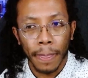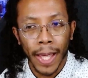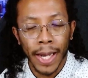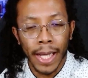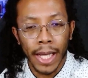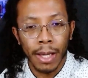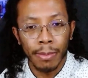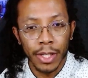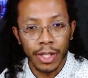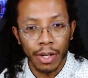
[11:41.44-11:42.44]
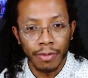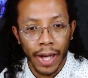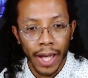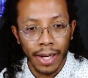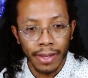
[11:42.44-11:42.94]
image of
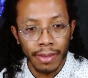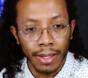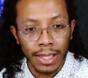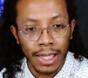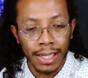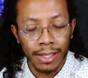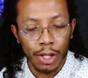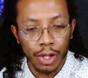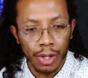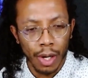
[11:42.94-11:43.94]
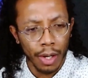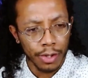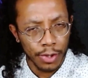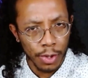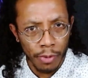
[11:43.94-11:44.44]
Violet that is not
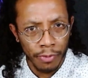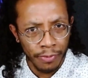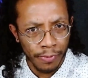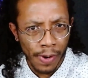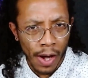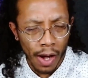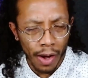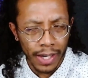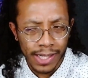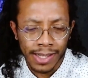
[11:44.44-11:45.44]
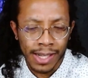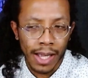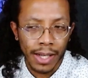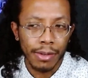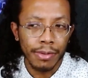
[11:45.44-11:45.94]
so far. He's
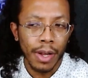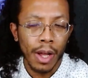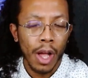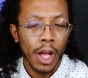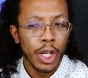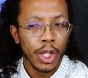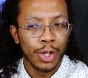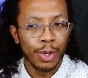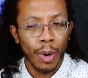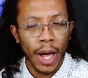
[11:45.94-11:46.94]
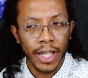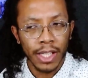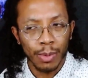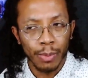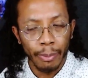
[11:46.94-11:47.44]
kind of trying
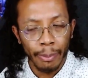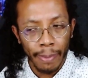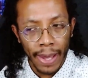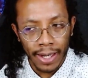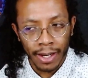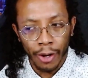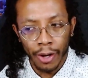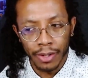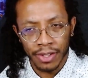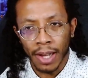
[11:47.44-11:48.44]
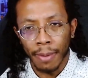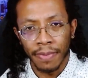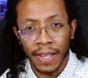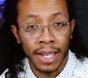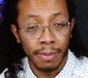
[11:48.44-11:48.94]
to make her
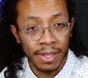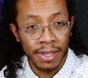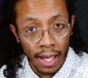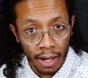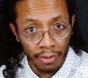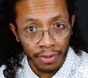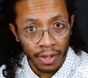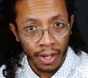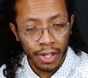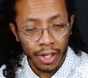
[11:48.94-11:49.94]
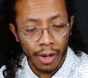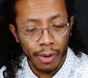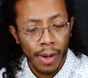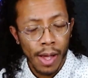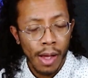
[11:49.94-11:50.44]
something himself, you
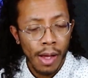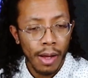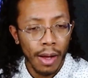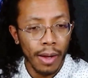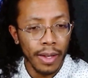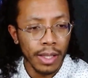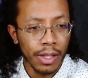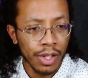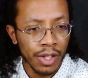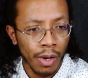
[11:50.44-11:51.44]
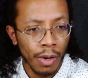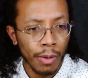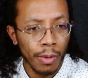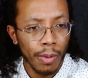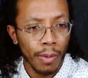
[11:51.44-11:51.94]
know. In the show